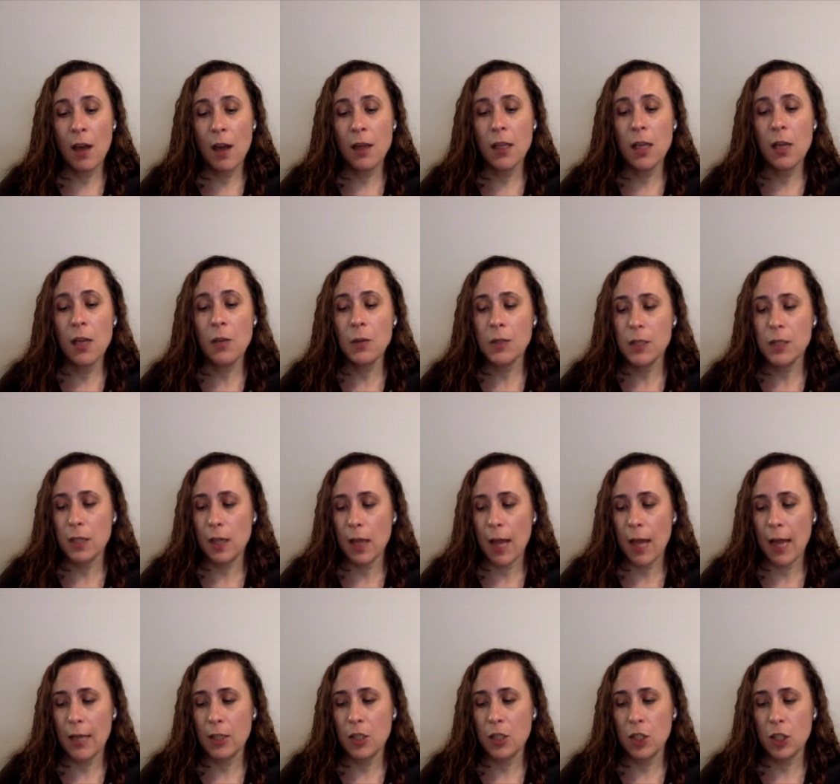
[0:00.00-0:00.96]
Nadia was
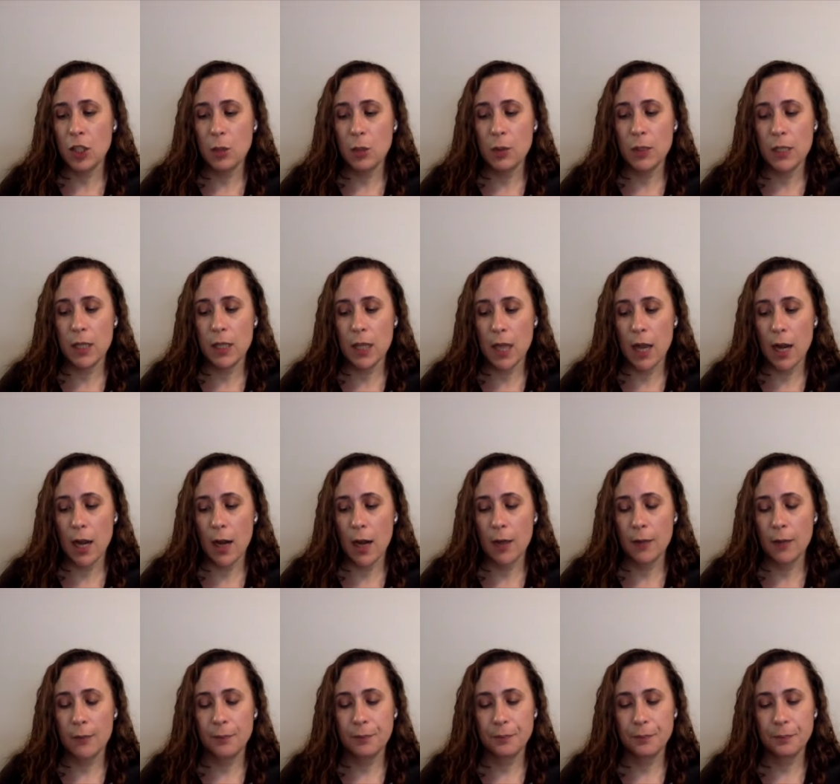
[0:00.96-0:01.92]
glad she was
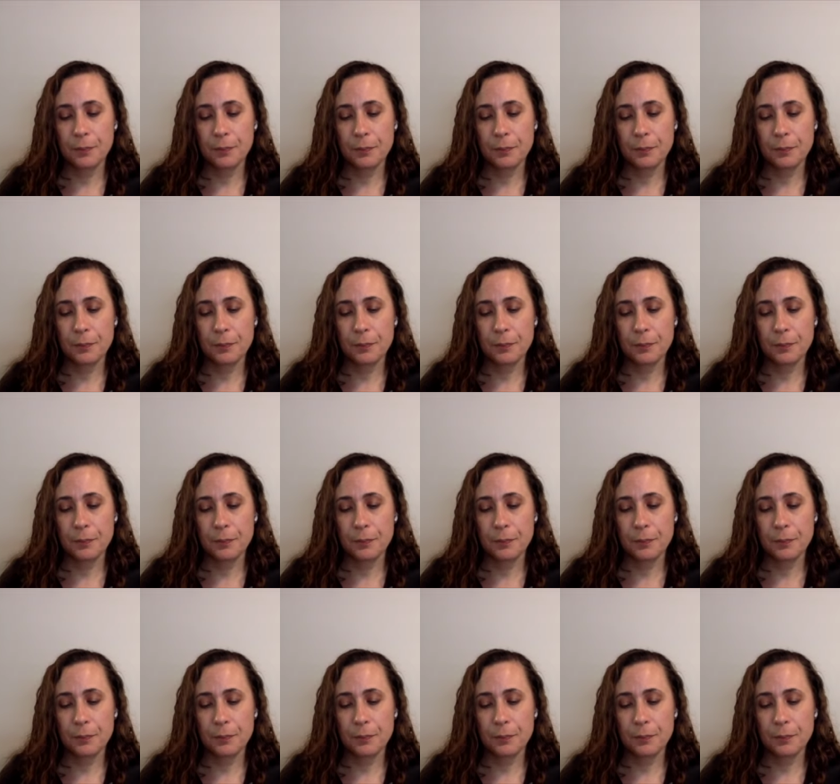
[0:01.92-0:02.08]
there.